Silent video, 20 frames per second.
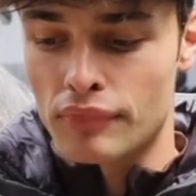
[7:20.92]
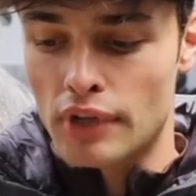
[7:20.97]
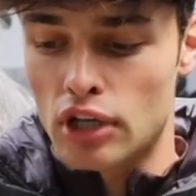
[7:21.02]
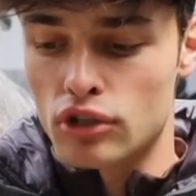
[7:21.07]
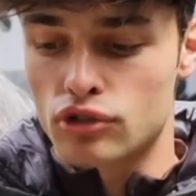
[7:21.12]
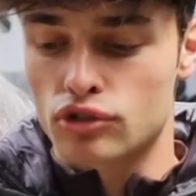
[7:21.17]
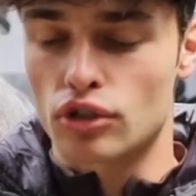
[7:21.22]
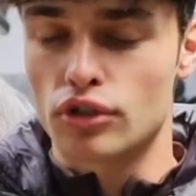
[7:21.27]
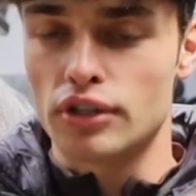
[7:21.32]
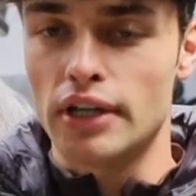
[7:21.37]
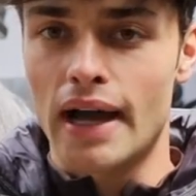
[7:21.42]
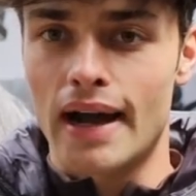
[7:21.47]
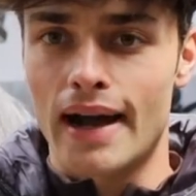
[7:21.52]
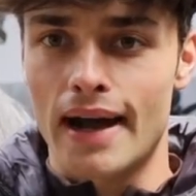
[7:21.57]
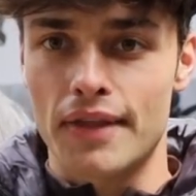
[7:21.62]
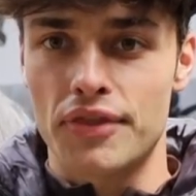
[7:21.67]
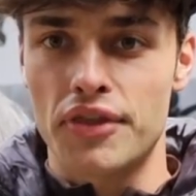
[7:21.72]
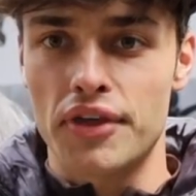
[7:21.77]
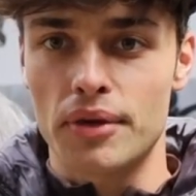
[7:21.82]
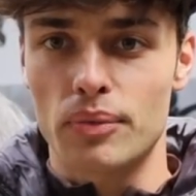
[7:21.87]
So yeah,
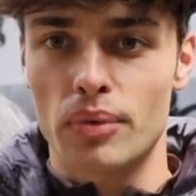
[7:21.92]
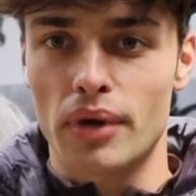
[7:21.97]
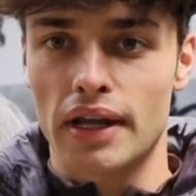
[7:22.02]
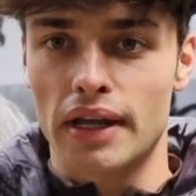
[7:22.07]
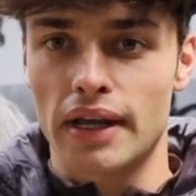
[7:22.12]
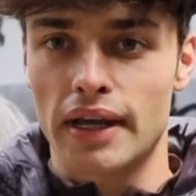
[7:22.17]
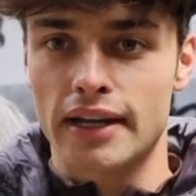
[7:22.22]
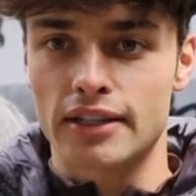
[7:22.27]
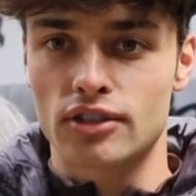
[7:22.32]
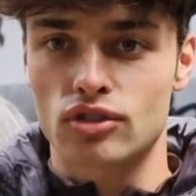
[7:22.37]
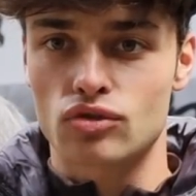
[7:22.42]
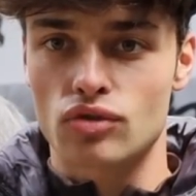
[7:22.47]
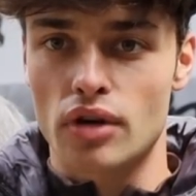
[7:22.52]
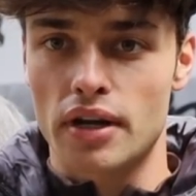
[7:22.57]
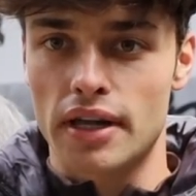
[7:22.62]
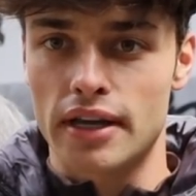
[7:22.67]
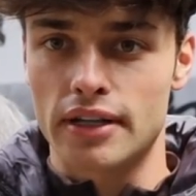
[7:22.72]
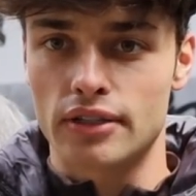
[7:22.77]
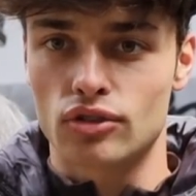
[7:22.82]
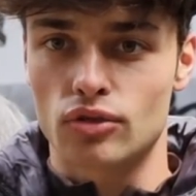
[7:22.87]
I think we're gonna get
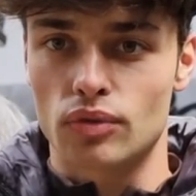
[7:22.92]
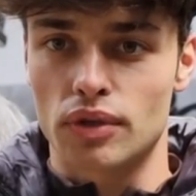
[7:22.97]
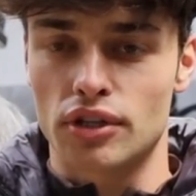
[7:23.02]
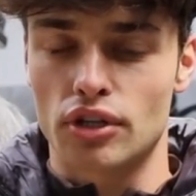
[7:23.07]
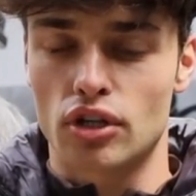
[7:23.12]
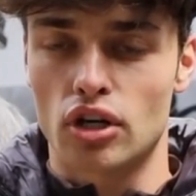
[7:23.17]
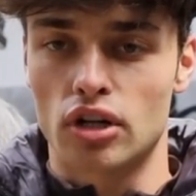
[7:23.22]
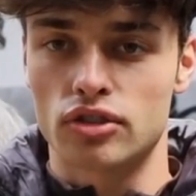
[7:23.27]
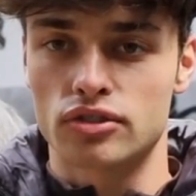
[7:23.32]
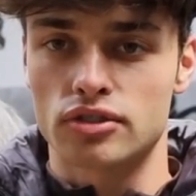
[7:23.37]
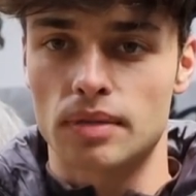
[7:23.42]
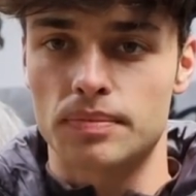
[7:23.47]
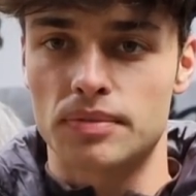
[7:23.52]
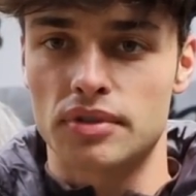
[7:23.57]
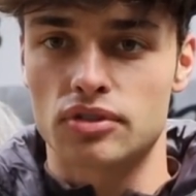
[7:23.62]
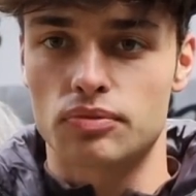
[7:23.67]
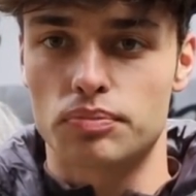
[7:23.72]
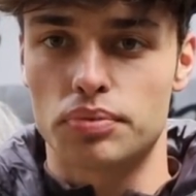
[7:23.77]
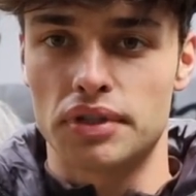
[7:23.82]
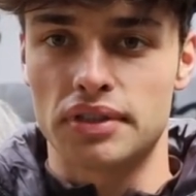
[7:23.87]
straight into it. The concept
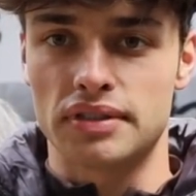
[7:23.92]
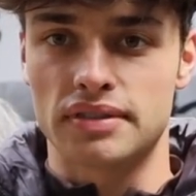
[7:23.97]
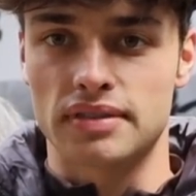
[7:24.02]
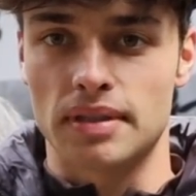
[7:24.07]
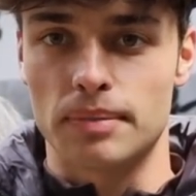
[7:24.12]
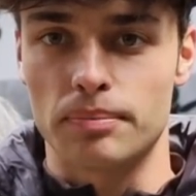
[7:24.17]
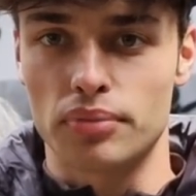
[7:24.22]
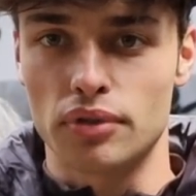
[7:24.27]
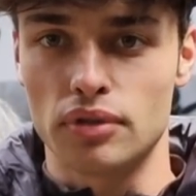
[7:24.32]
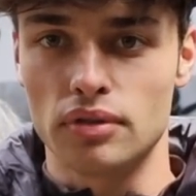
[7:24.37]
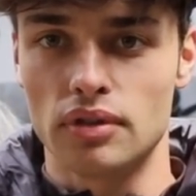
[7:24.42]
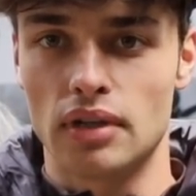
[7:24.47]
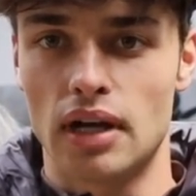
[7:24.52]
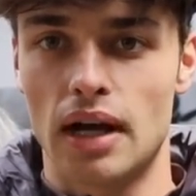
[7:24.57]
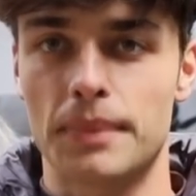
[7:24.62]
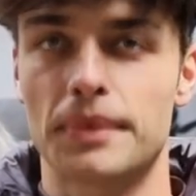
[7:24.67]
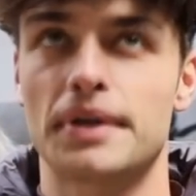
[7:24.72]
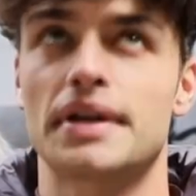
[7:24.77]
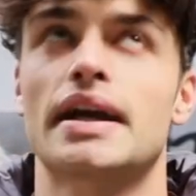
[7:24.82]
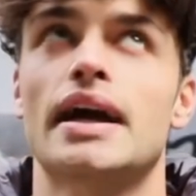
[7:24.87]
is pretty simple.
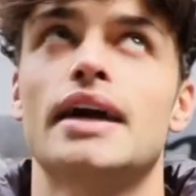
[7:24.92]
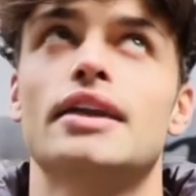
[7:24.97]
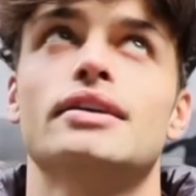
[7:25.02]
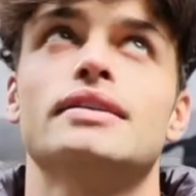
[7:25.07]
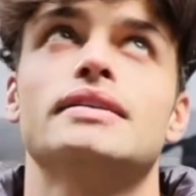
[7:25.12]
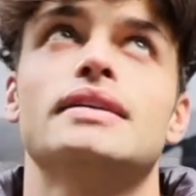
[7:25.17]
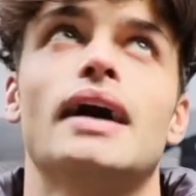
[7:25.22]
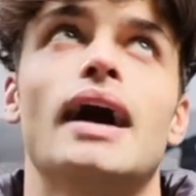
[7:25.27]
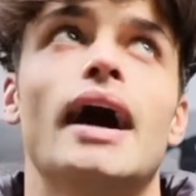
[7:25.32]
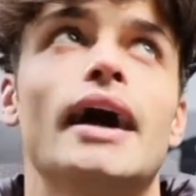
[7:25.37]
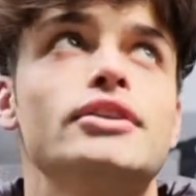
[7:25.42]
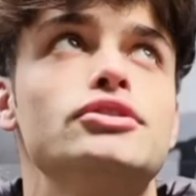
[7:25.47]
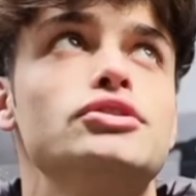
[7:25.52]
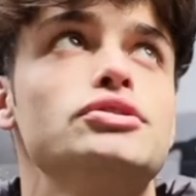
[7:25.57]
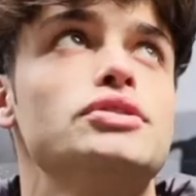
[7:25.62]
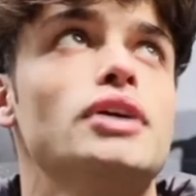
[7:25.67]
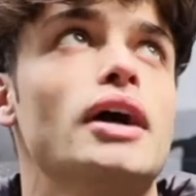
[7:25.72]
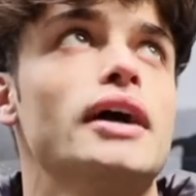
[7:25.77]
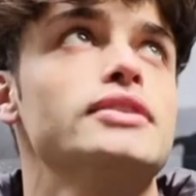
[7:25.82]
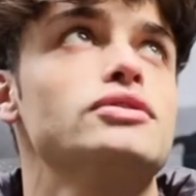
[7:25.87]
I'm gonna kind of guide
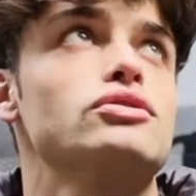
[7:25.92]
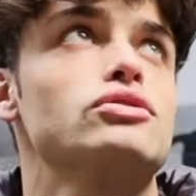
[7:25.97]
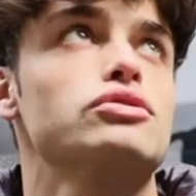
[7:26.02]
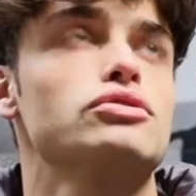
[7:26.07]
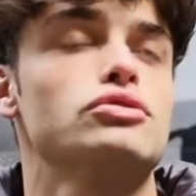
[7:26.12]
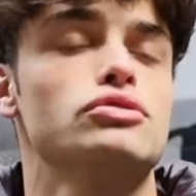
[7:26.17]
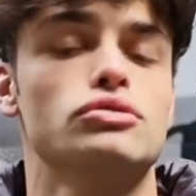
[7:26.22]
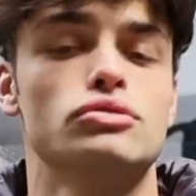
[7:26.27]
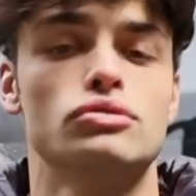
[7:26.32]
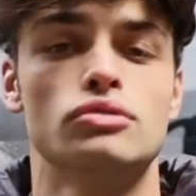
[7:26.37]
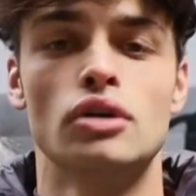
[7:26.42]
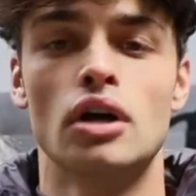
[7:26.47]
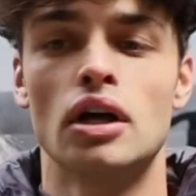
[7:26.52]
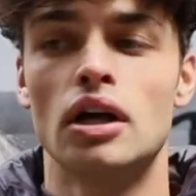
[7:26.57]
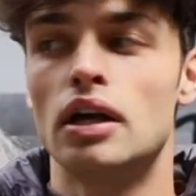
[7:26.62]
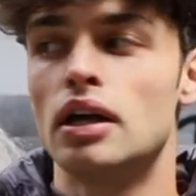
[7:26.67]
you guys through.